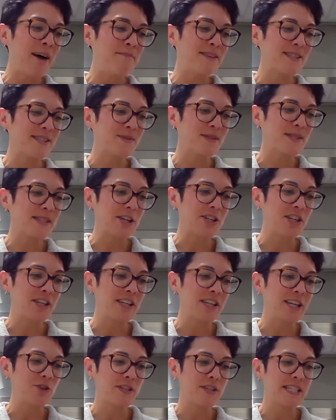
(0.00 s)
This was such an
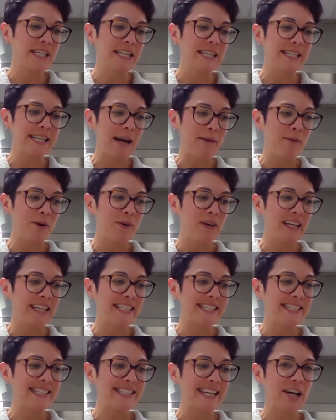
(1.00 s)
interesting demo and a
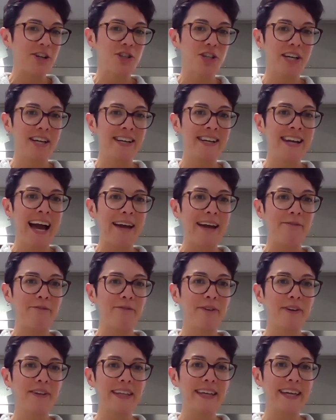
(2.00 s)
discussion. I
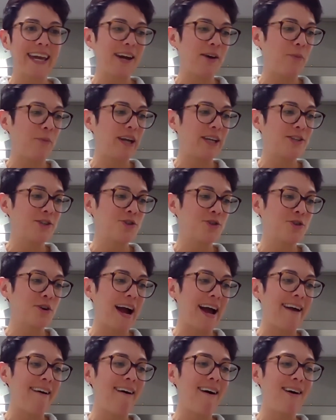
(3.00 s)
really can't wait to
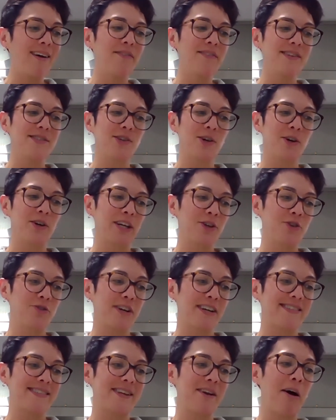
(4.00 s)
try all of these cooking
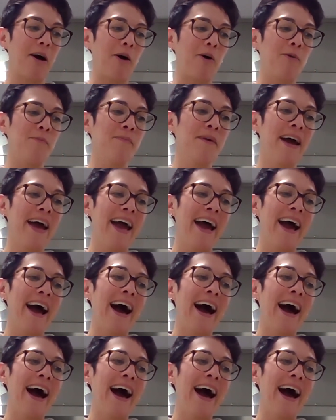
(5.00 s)
tricks at home.